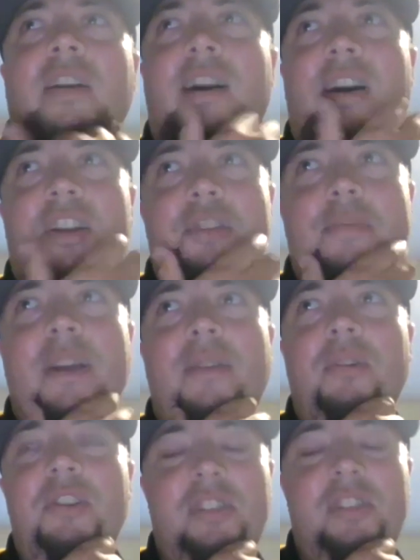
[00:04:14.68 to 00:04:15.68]
gosh,
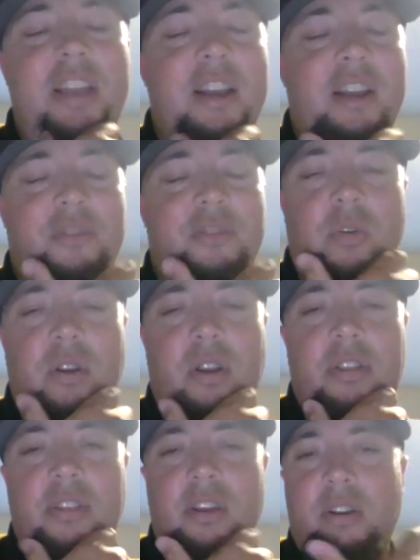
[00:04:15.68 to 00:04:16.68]
man, we just like guys
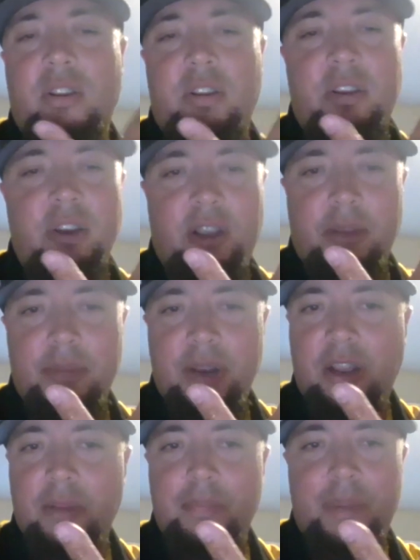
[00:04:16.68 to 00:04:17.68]
that are going to come in
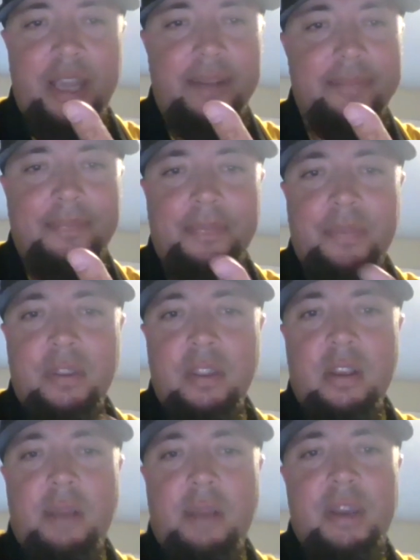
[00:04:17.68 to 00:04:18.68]
and compete.
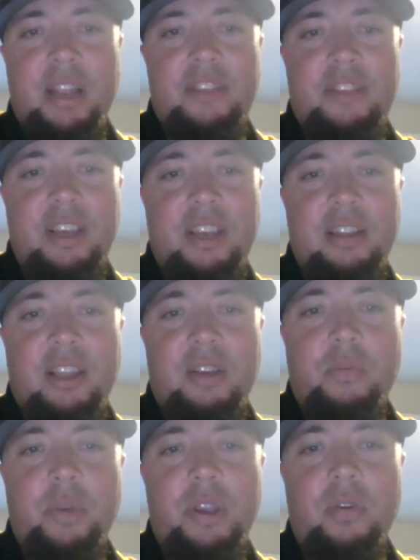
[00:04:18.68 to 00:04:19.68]
I mean, that's it.
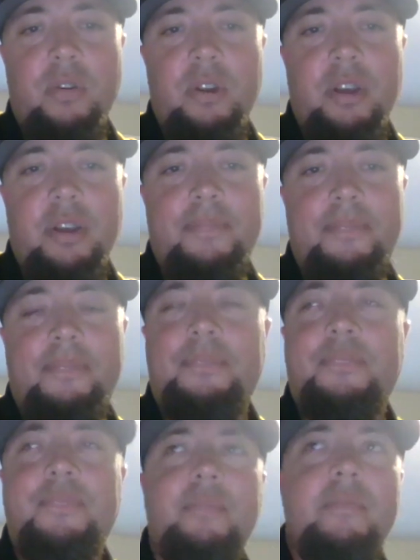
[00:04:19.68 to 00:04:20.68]
Like when we go to,
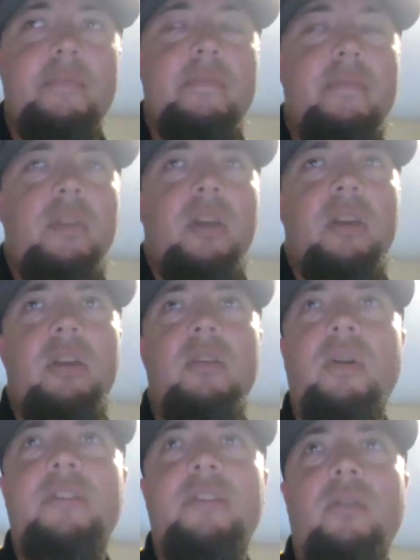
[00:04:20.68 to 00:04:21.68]
you
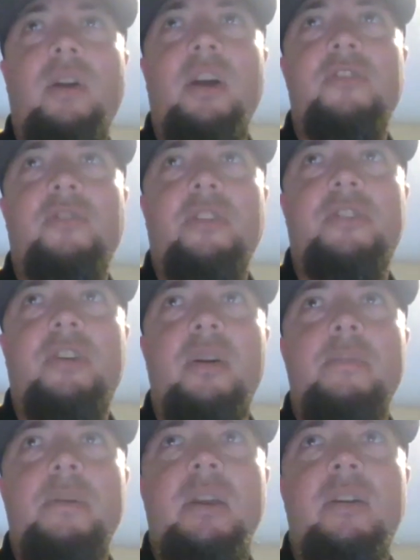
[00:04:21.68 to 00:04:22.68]
know, I tell guys all the
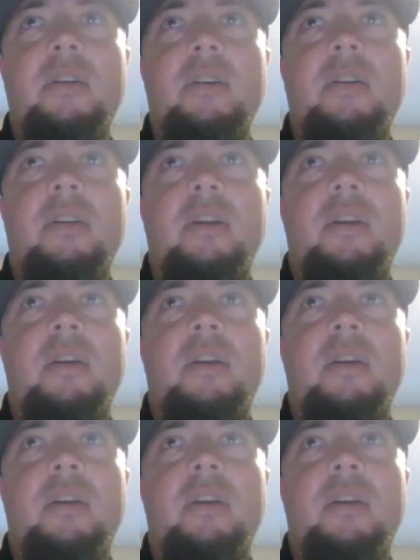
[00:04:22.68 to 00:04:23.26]
time here,